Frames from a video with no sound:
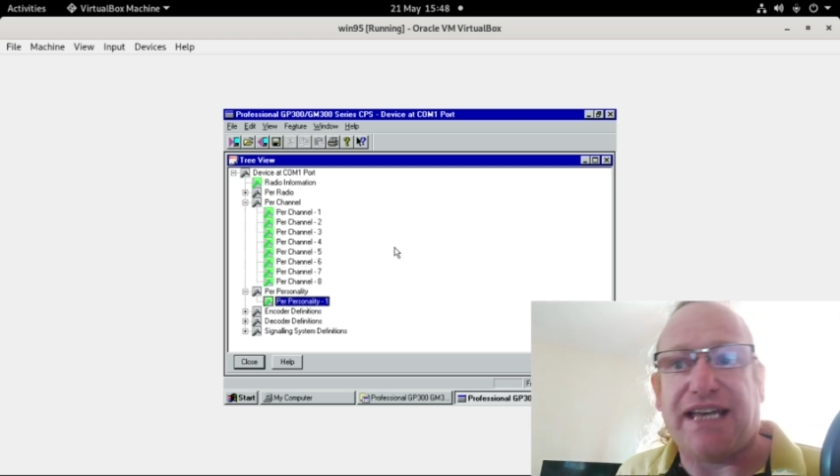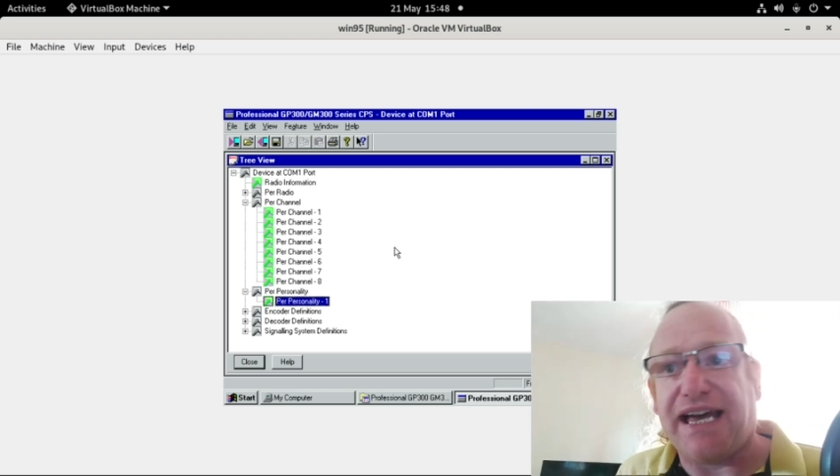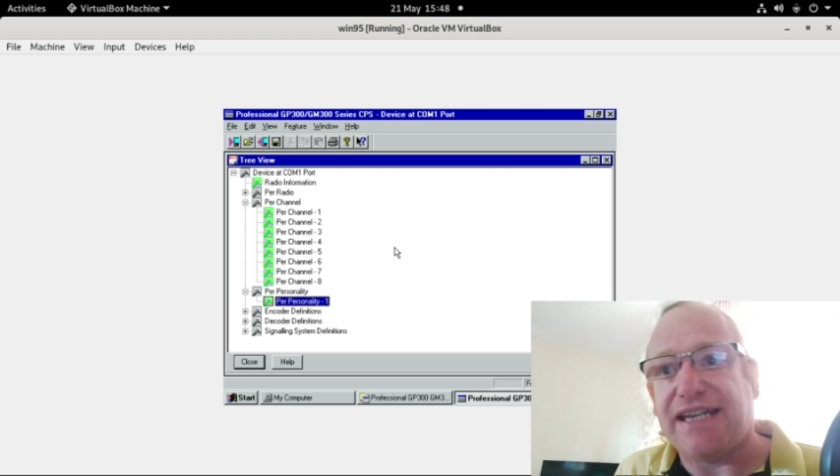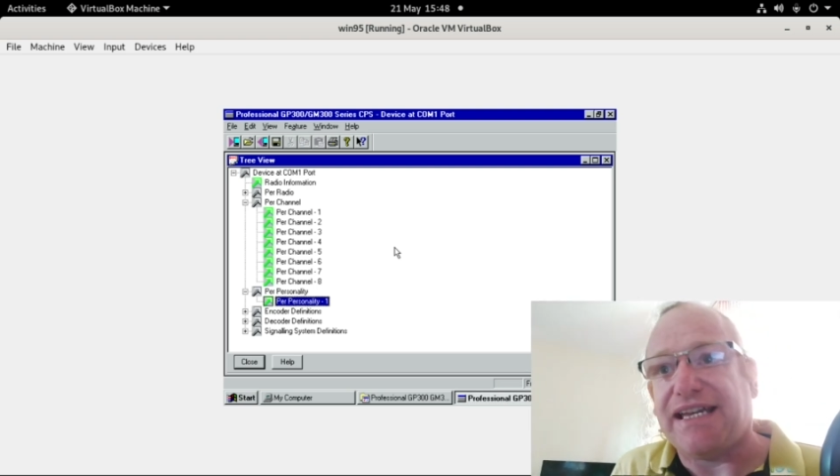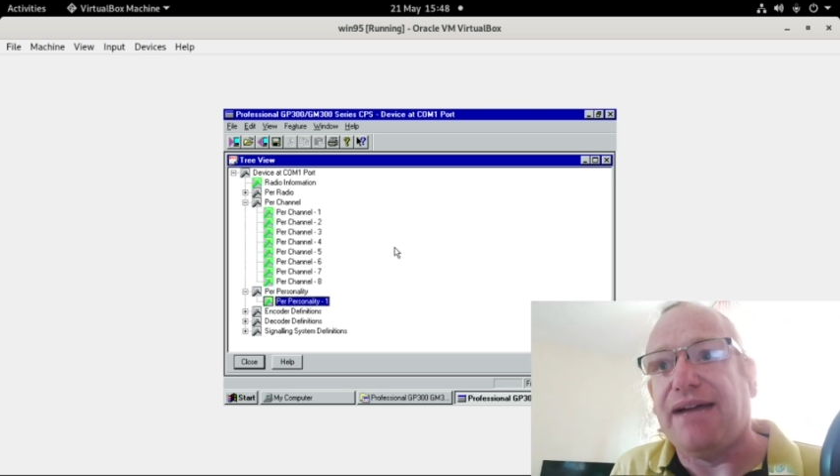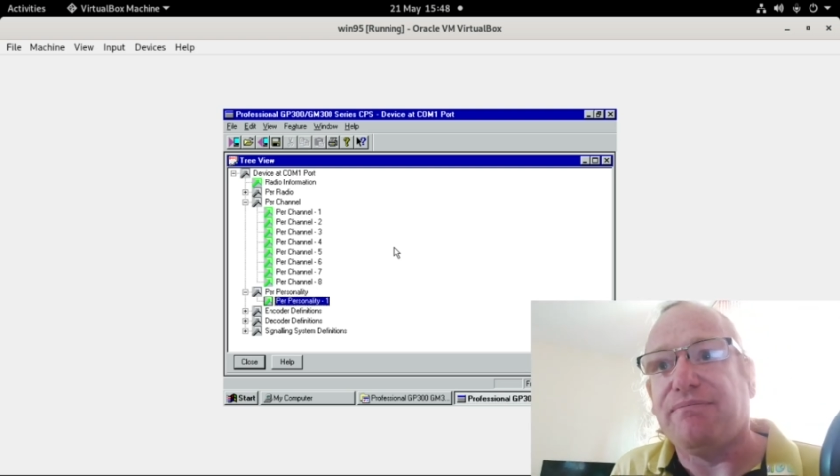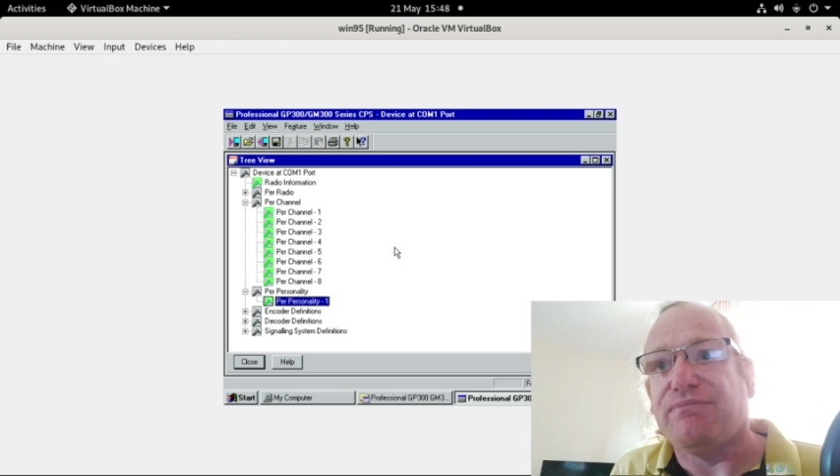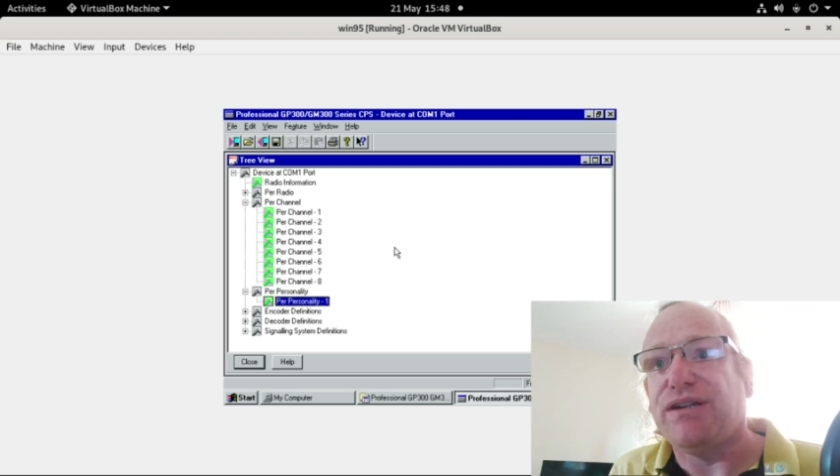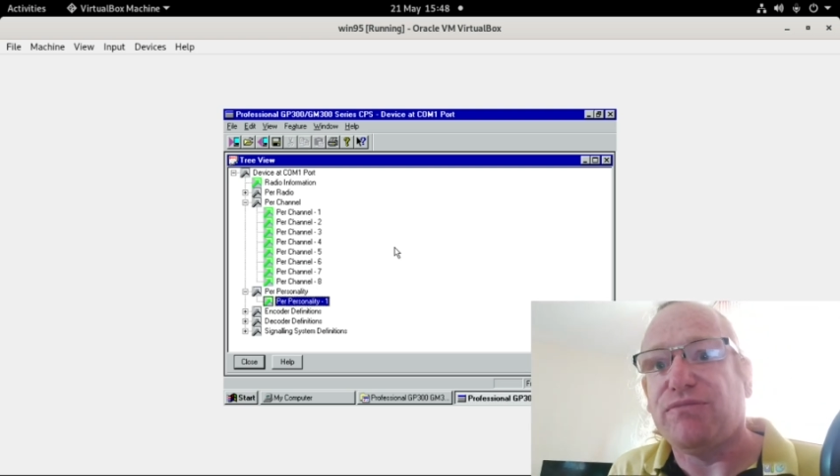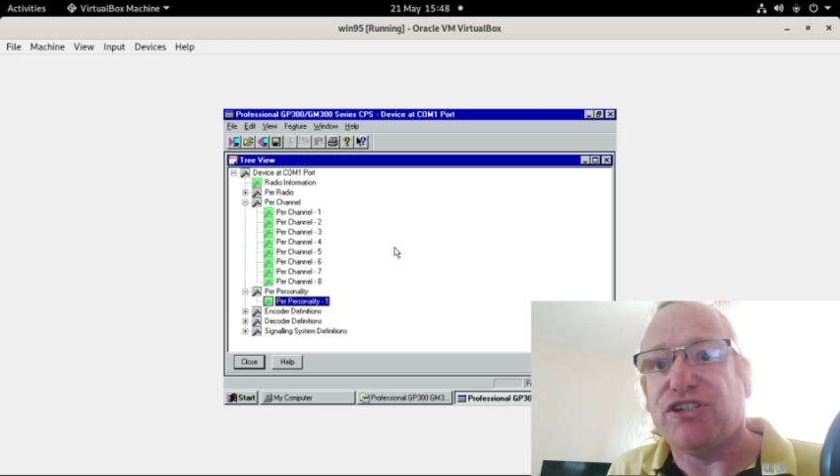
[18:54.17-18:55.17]
and I'm
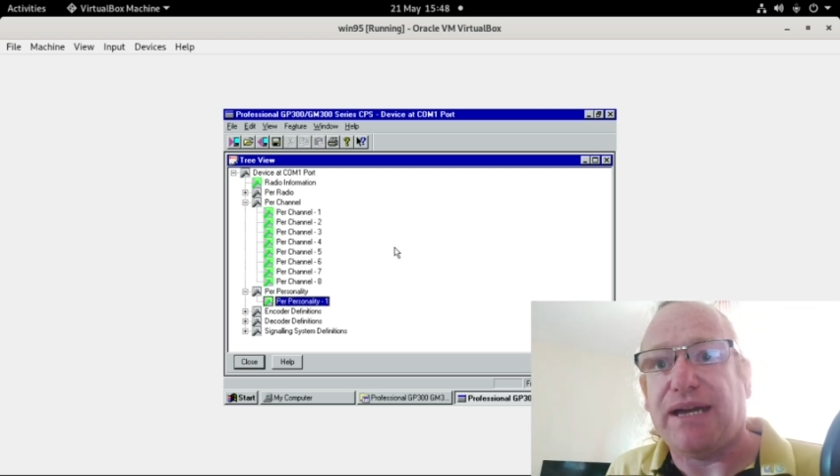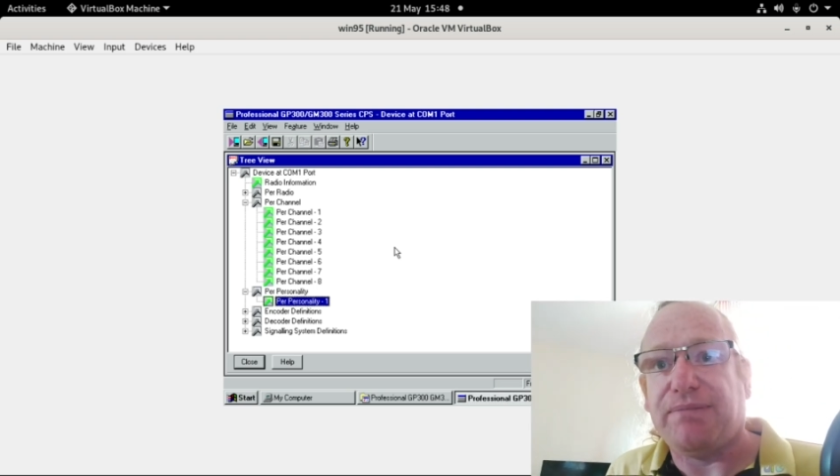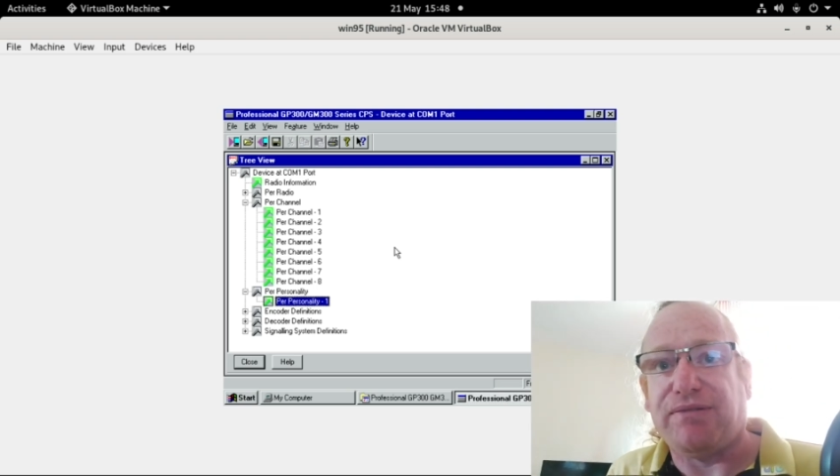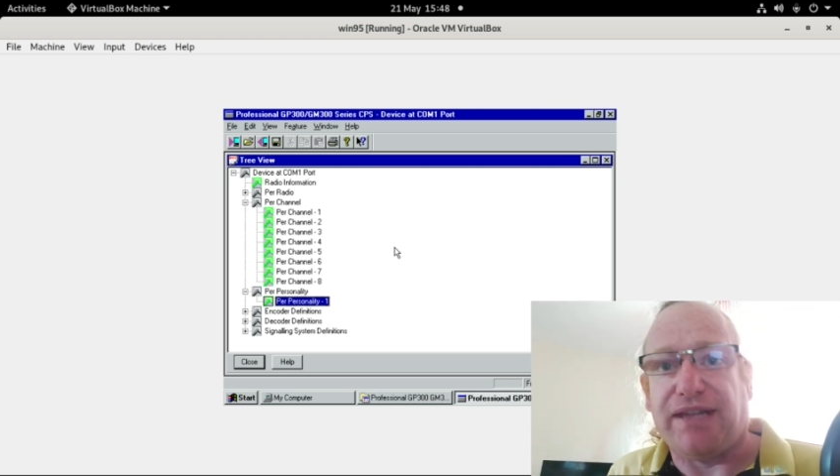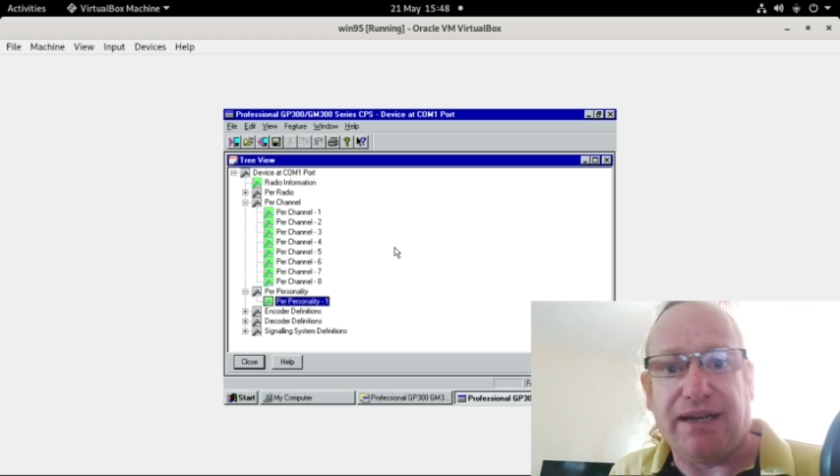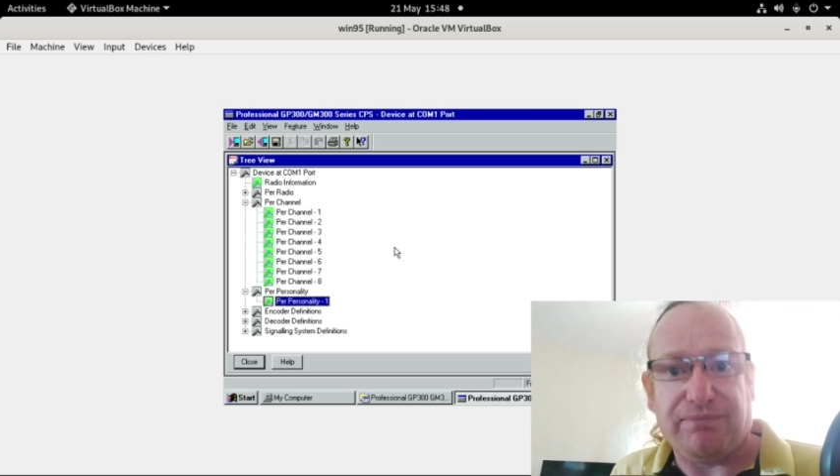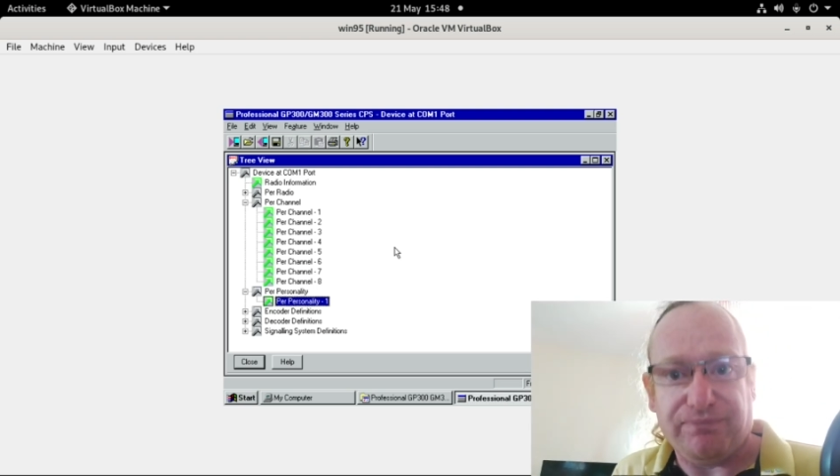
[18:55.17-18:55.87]
pretty much happy with that.